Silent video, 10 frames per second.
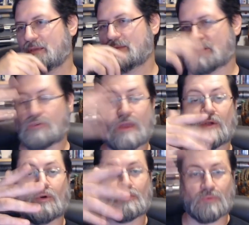the great
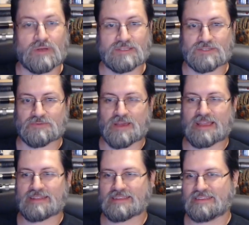old ones,
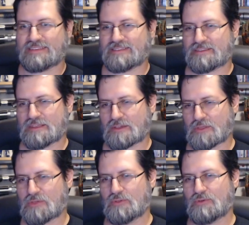right? The, the
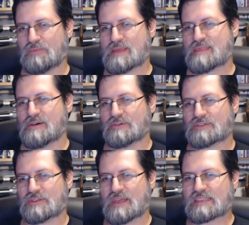Cthulhu mythos.
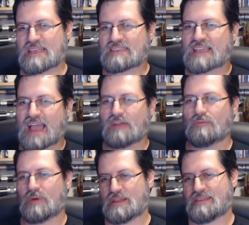So that's that's kind of
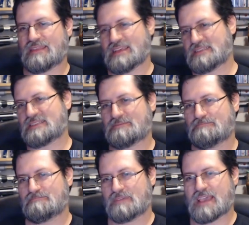what this
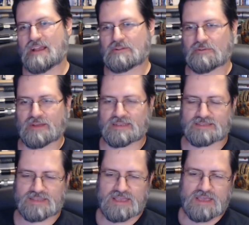character
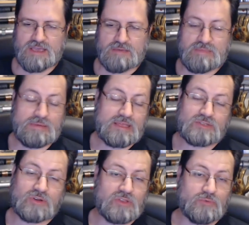is. Maybe that's
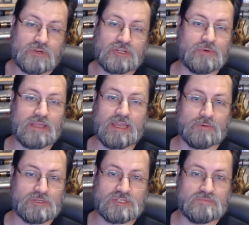all that we're doing here.
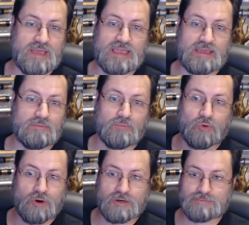We're just making
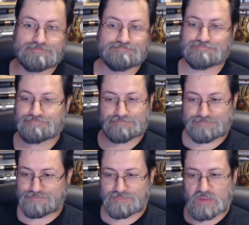more
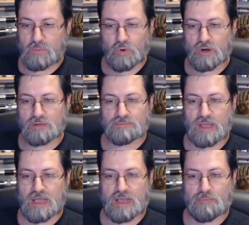more
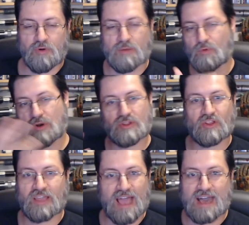uh, primordial
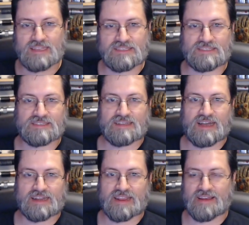gods
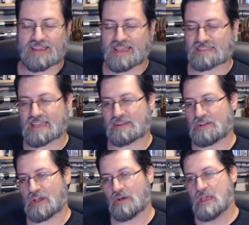on here, I guess. I don't
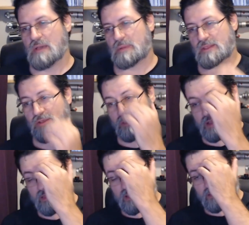know, but I don't
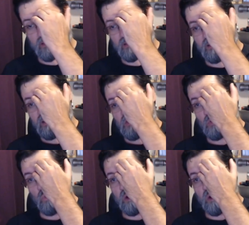like that the the one